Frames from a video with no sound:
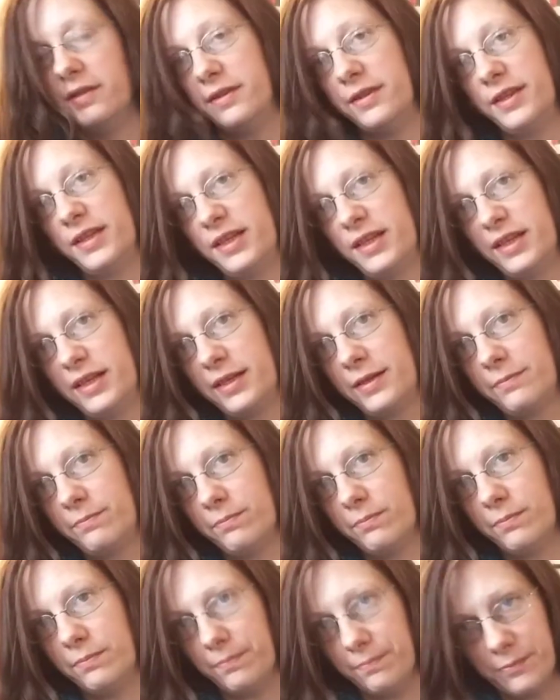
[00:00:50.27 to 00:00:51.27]
than
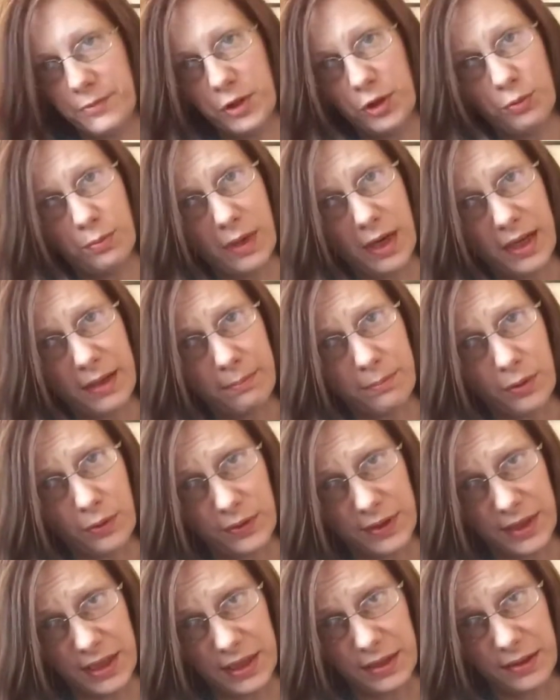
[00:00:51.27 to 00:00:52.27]
you might
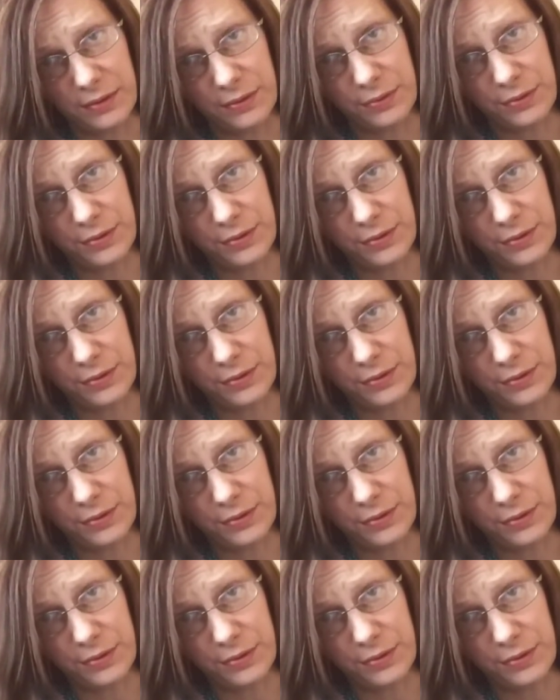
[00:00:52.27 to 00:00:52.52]
believe.